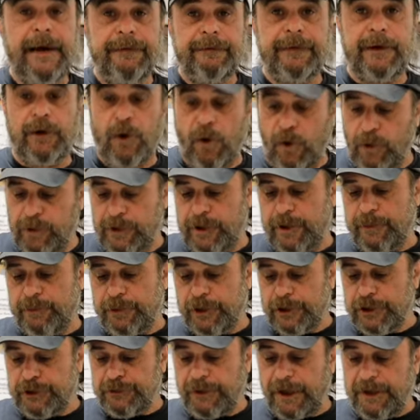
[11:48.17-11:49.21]
and that hole in a
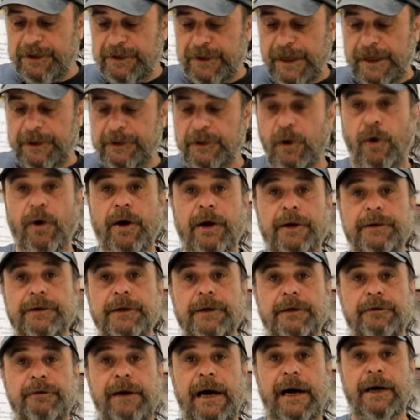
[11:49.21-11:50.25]
push rod sends oil to
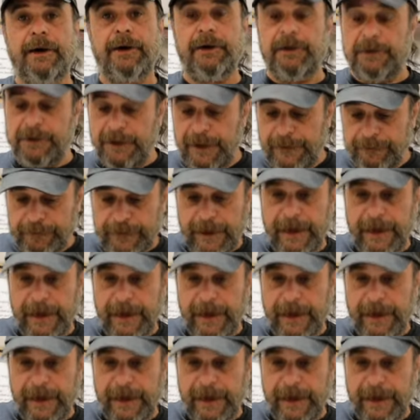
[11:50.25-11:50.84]
the rockers.